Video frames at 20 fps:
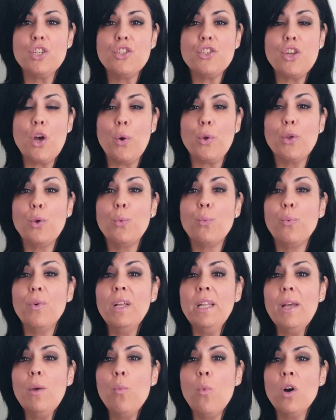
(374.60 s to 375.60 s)
So you
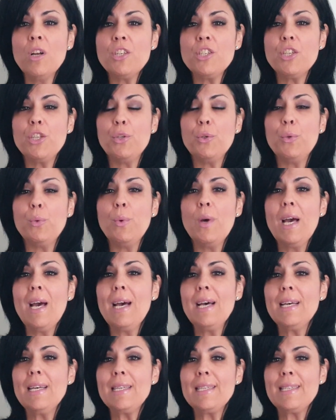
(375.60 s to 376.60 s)
really want to
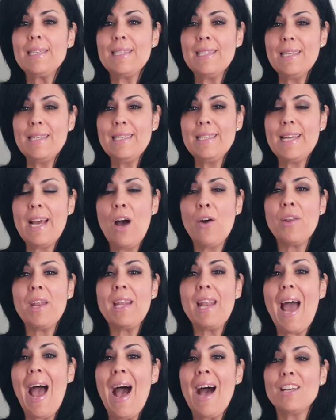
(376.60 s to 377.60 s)
sit down
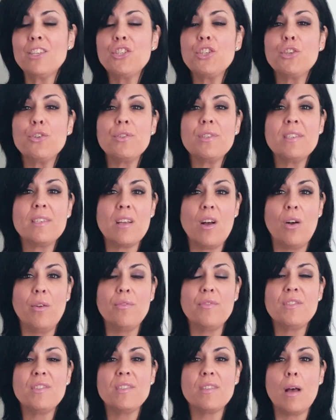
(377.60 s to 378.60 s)
and ask
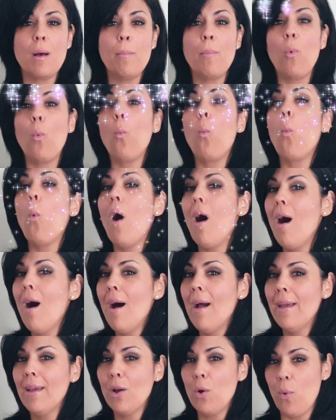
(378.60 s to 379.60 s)
yourself some
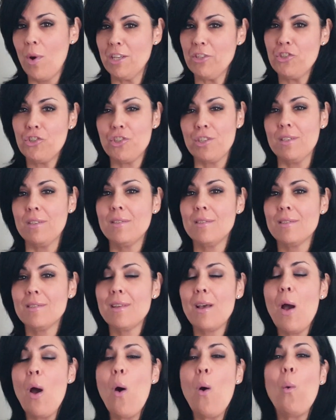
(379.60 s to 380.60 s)
why
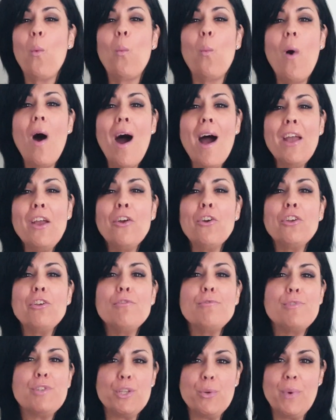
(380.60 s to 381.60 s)
questions. Why are
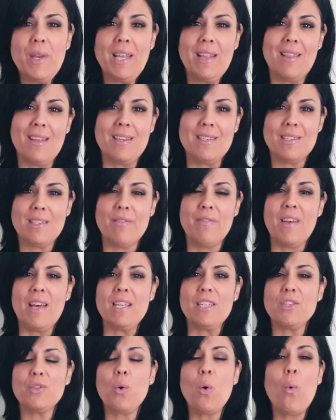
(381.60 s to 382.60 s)
you doing this
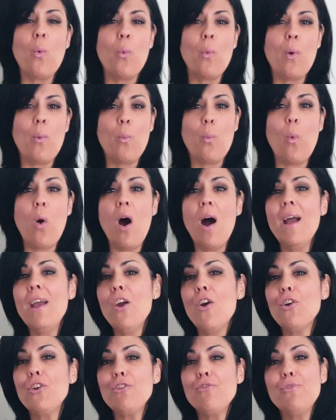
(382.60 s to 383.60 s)
event?
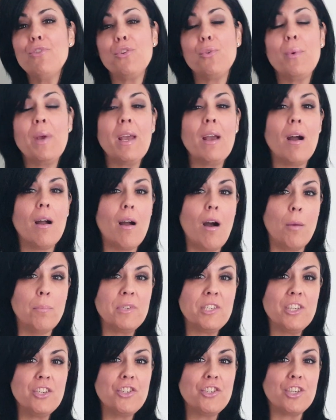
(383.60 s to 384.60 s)
Why are you doing a
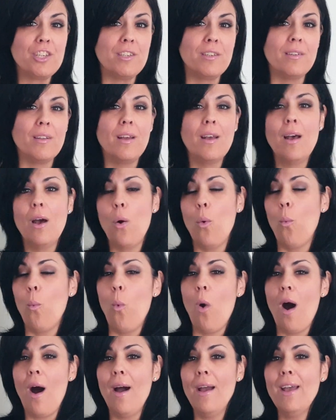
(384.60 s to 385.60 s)
competition?
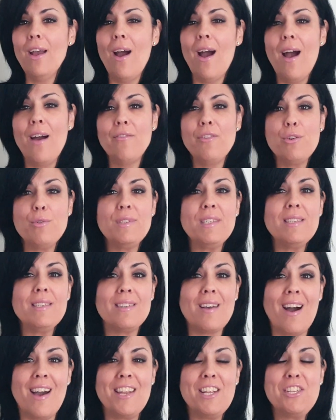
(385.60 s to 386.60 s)
Why have you
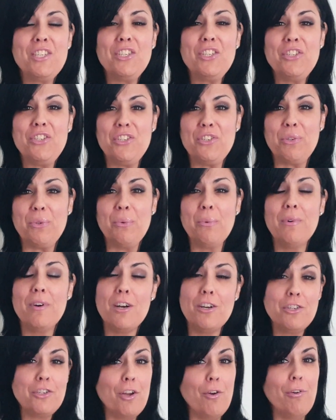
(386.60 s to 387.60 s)
decided to do
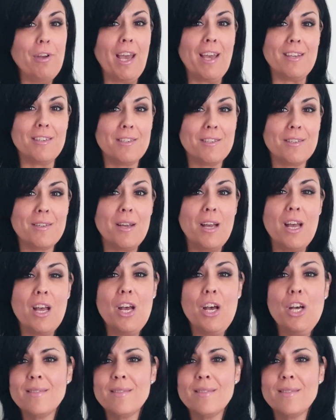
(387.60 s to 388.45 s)
a showcase?